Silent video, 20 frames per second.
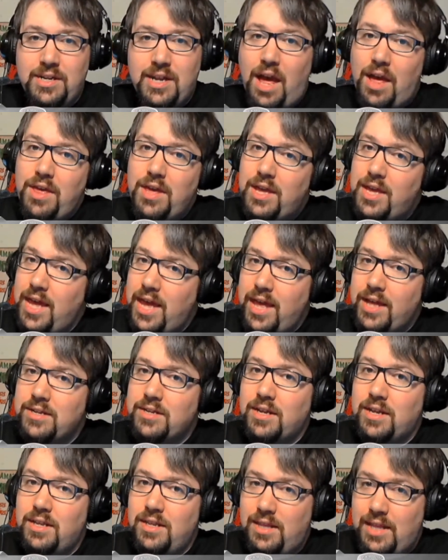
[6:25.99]
Now you
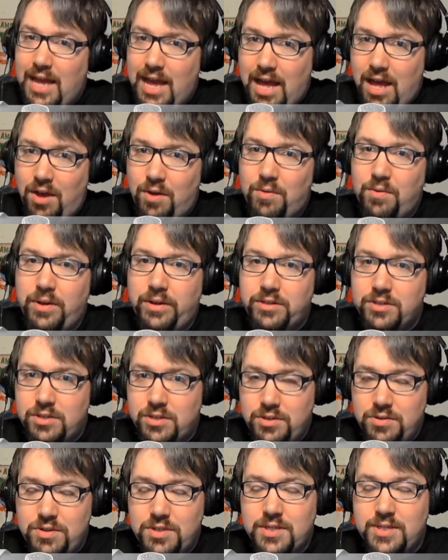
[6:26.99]
can't allow
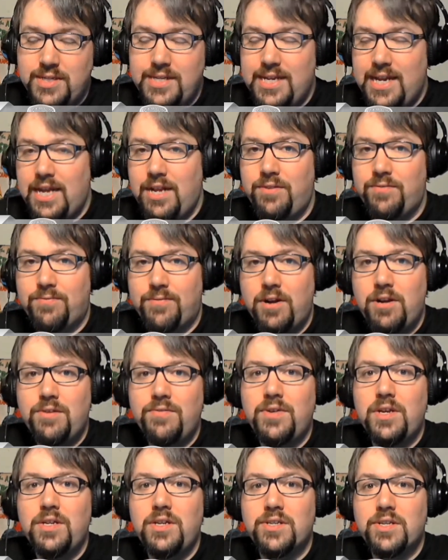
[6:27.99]
excuses to get in front
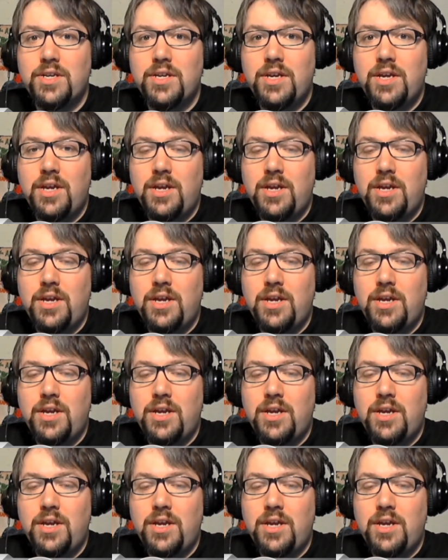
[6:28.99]
of it.